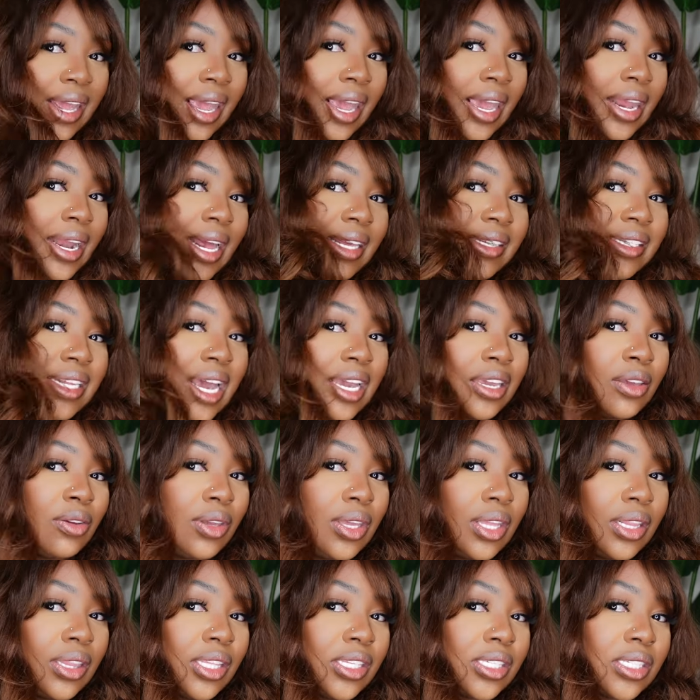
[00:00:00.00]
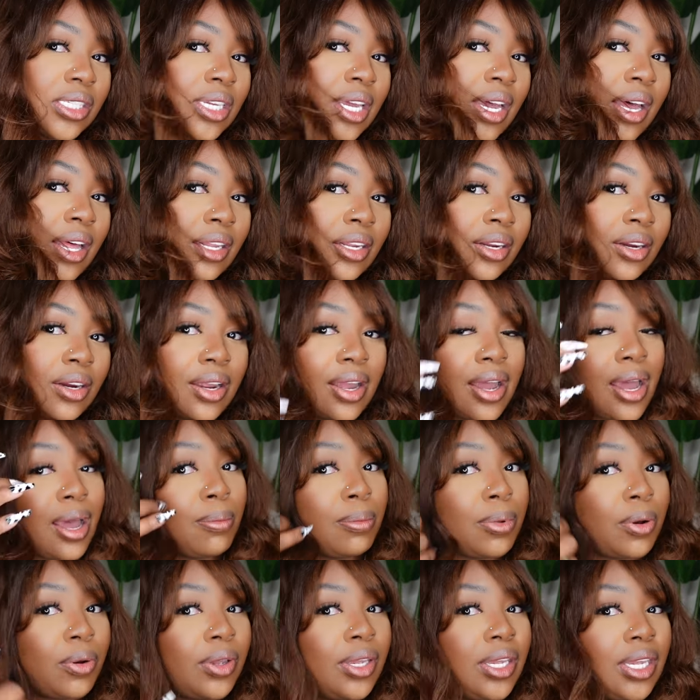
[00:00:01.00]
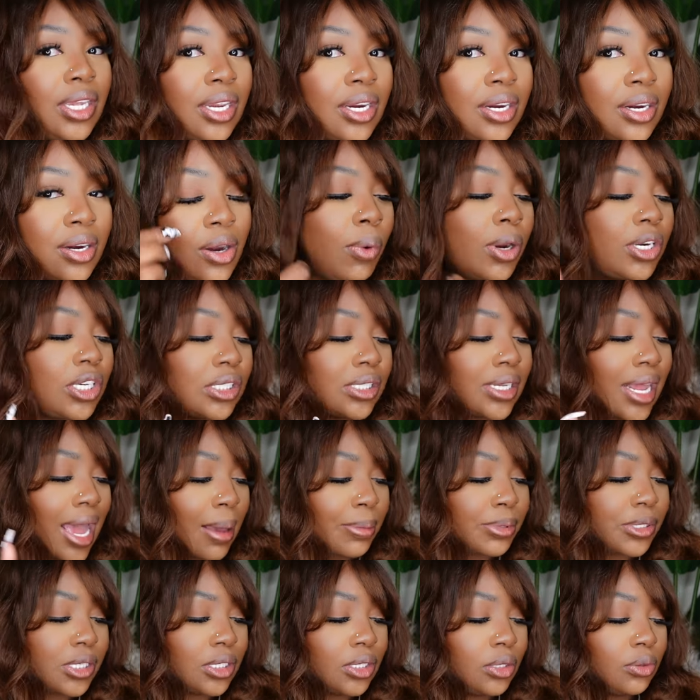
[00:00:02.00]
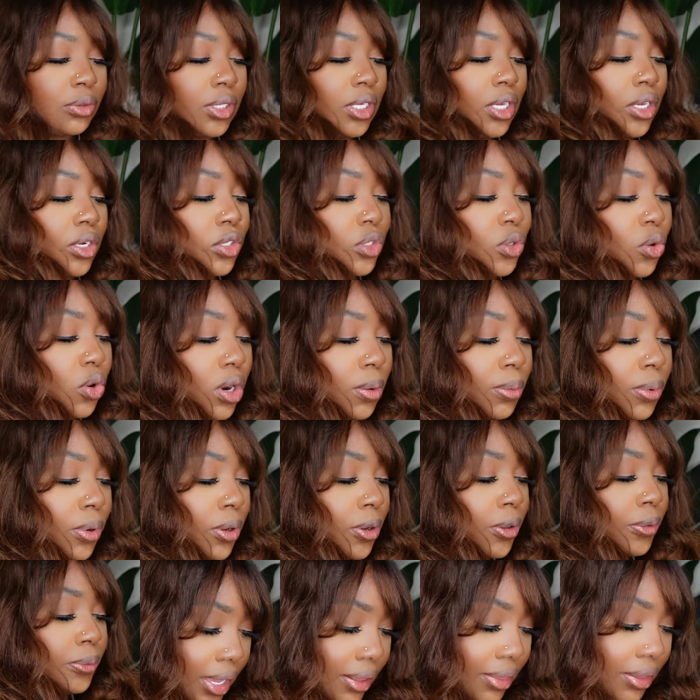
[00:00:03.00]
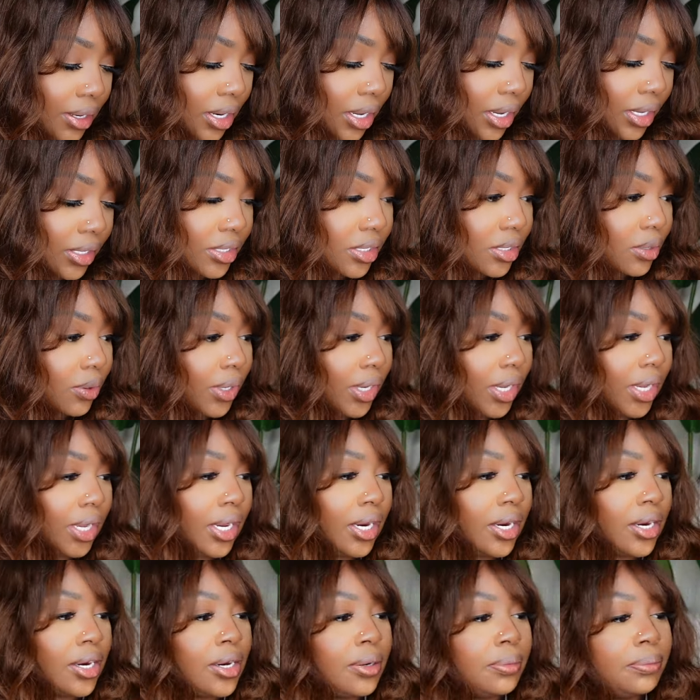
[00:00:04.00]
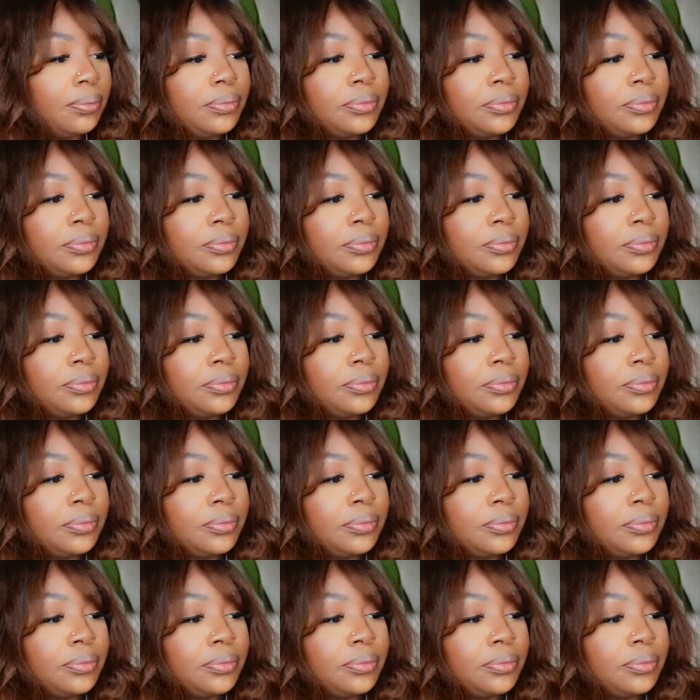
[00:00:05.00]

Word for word: and that's how you get this color combo here which is absolutely adorable and then also here